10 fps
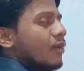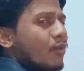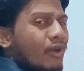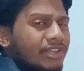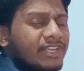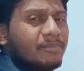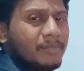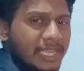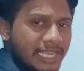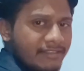What it
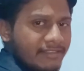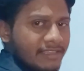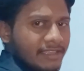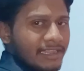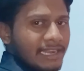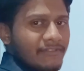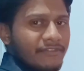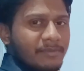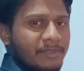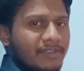means here?
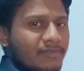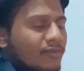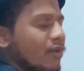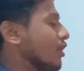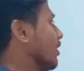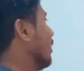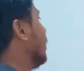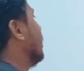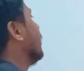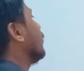eleven means what?
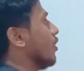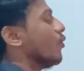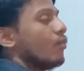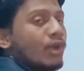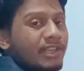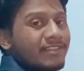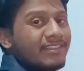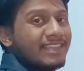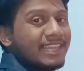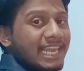What is
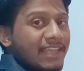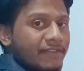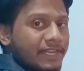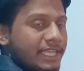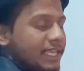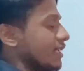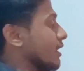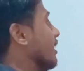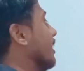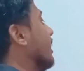this eleven here?
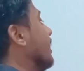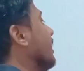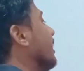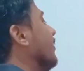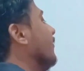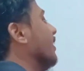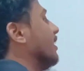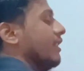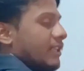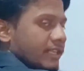
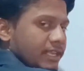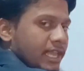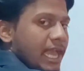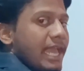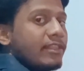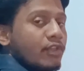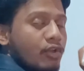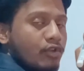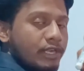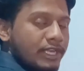eleven, as I
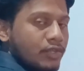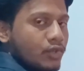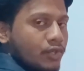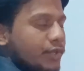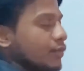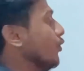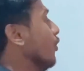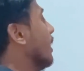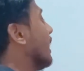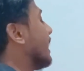already told you,
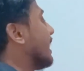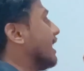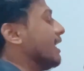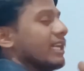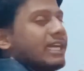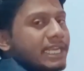in a